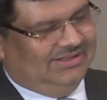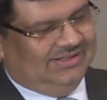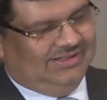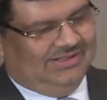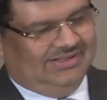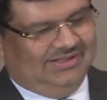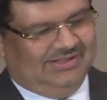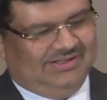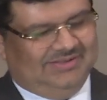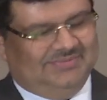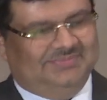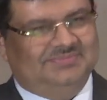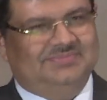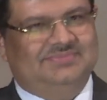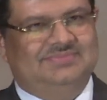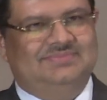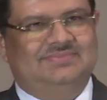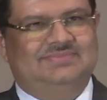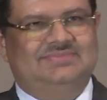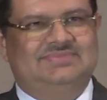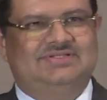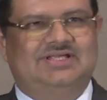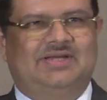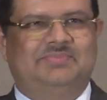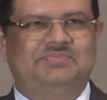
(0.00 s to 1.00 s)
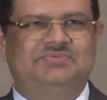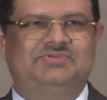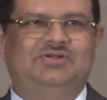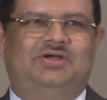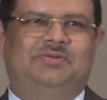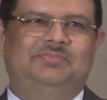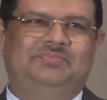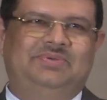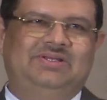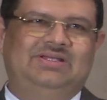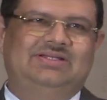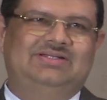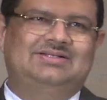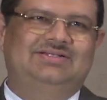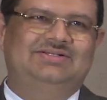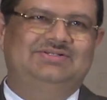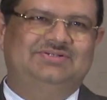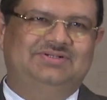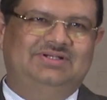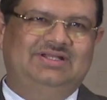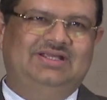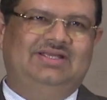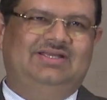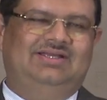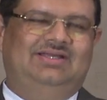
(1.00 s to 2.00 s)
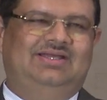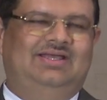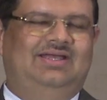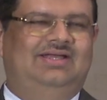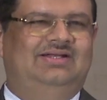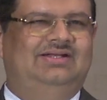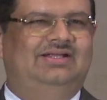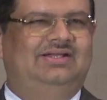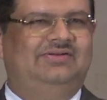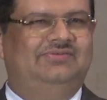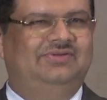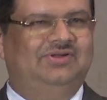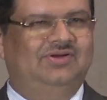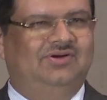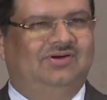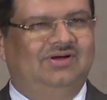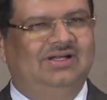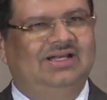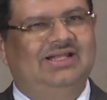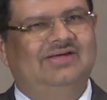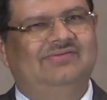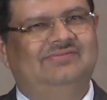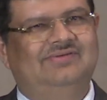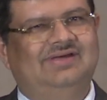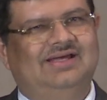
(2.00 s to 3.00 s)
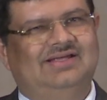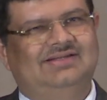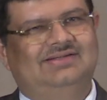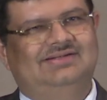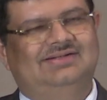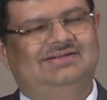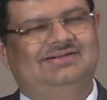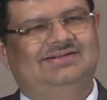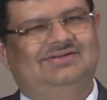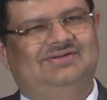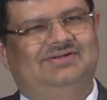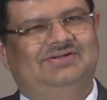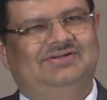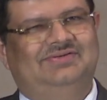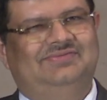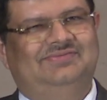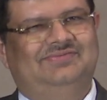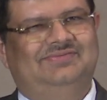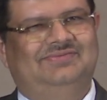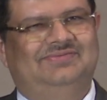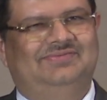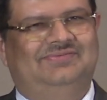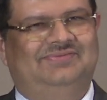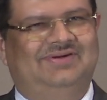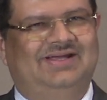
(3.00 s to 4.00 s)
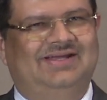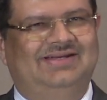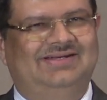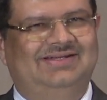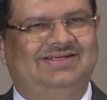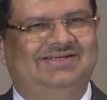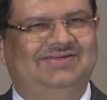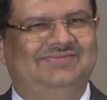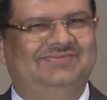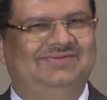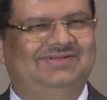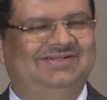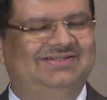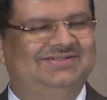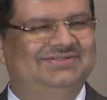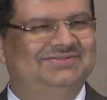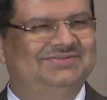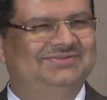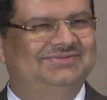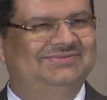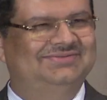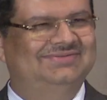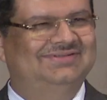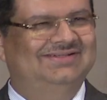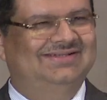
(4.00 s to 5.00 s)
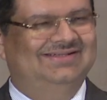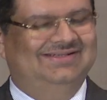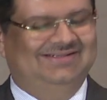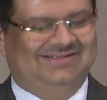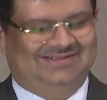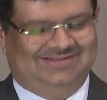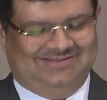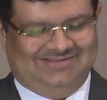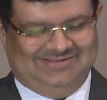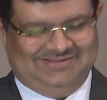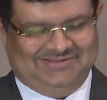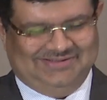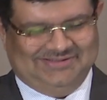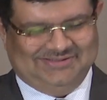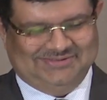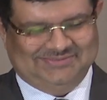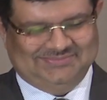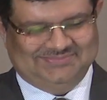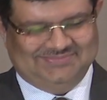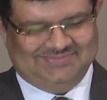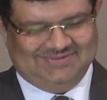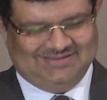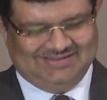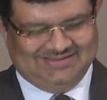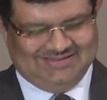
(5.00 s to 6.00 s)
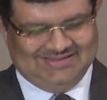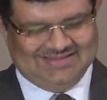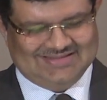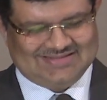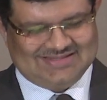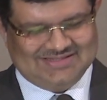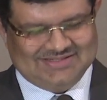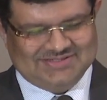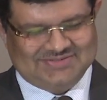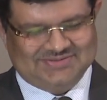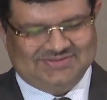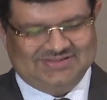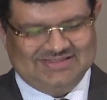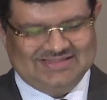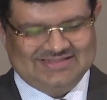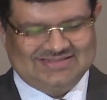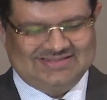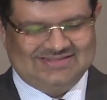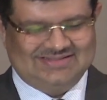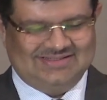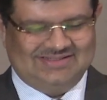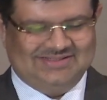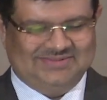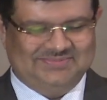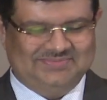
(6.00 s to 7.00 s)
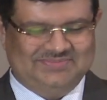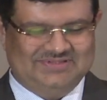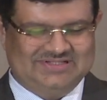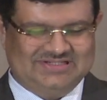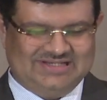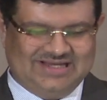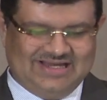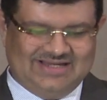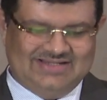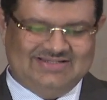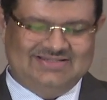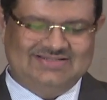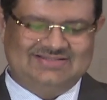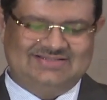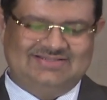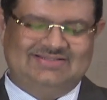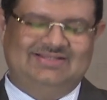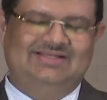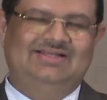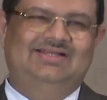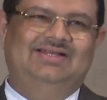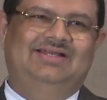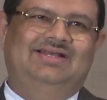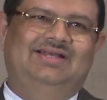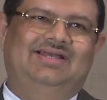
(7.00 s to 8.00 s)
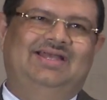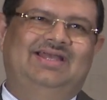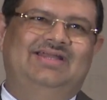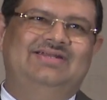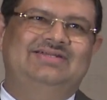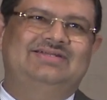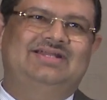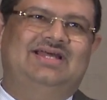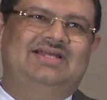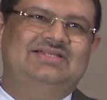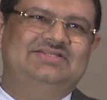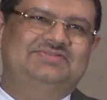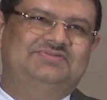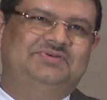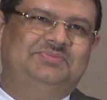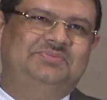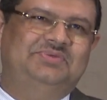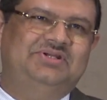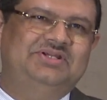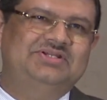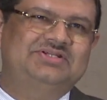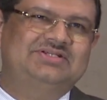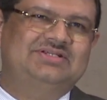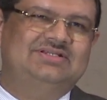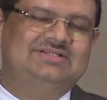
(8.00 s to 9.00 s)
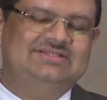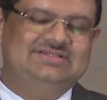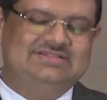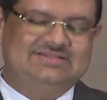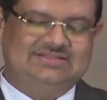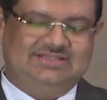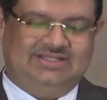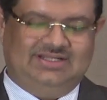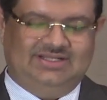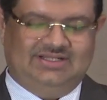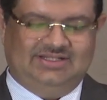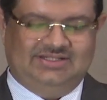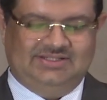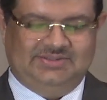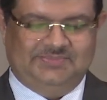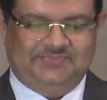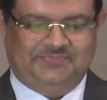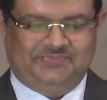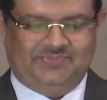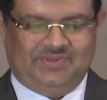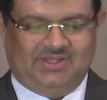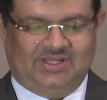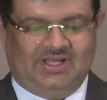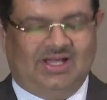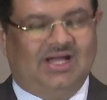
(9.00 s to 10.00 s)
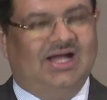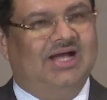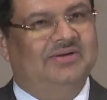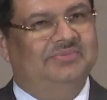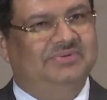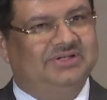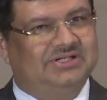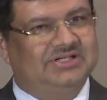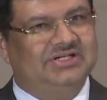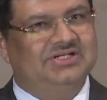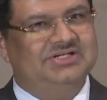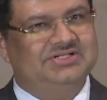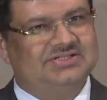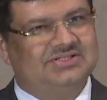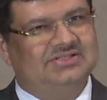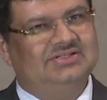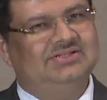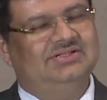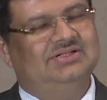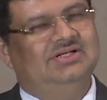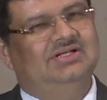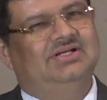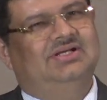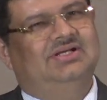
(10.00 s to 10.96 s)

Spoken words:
subtopic today. And we all have gathered on a Friday evening to listen to these trends and transformations in arbitration.